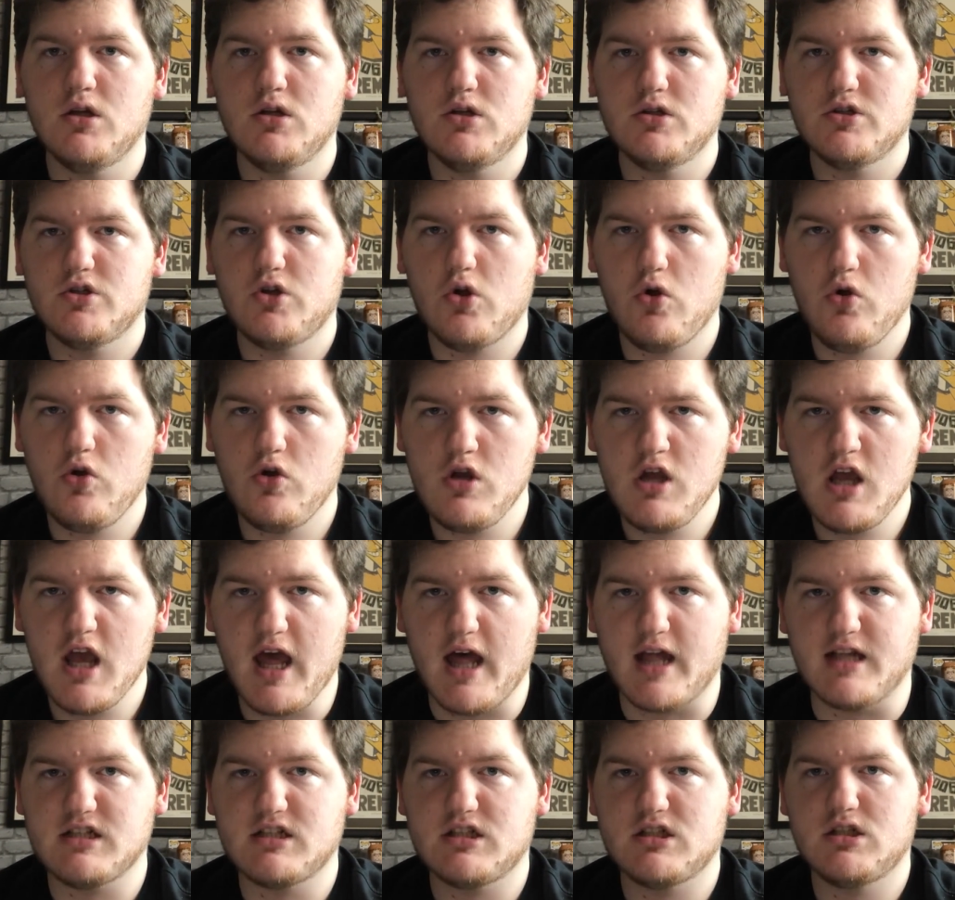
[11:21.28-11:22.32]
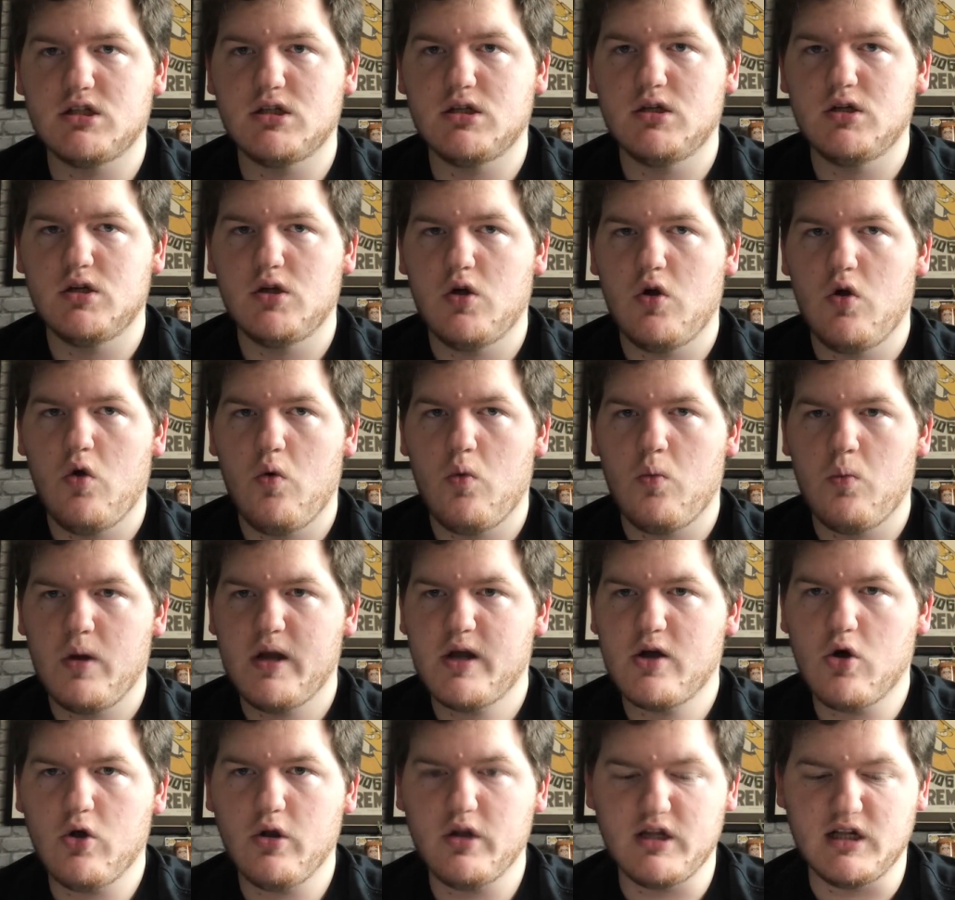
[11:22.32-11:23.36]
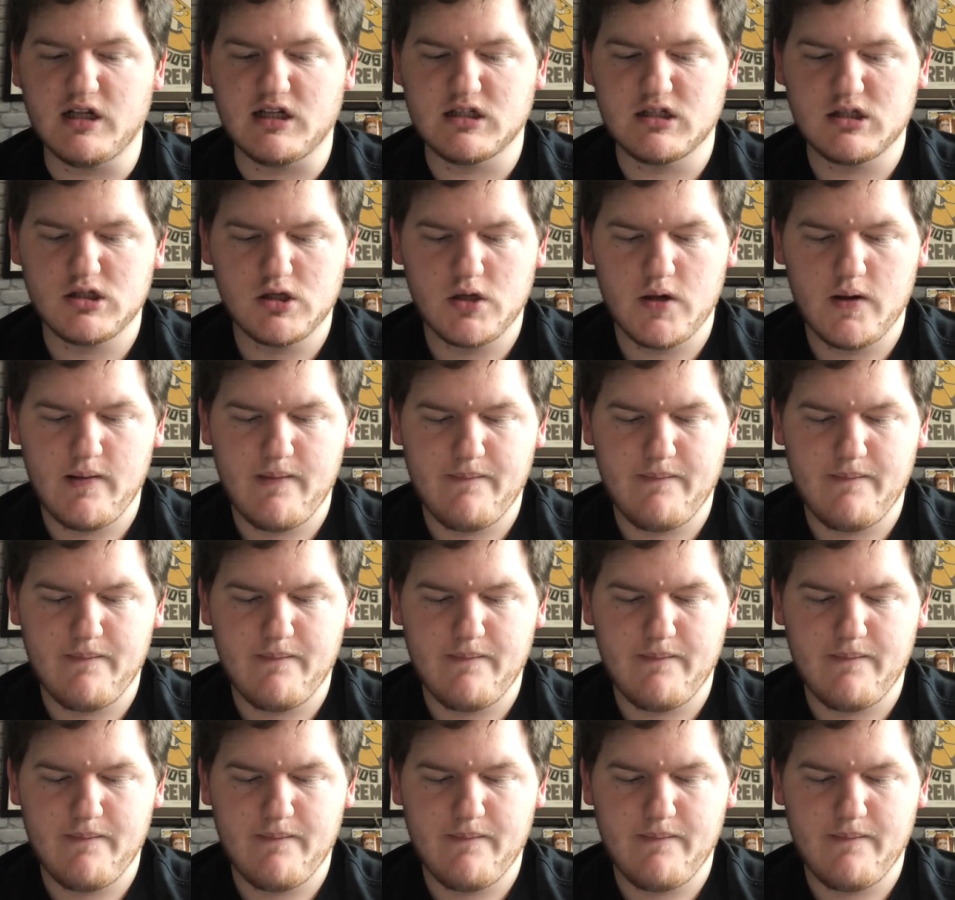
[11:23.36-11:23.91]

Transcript: So yes, we got this.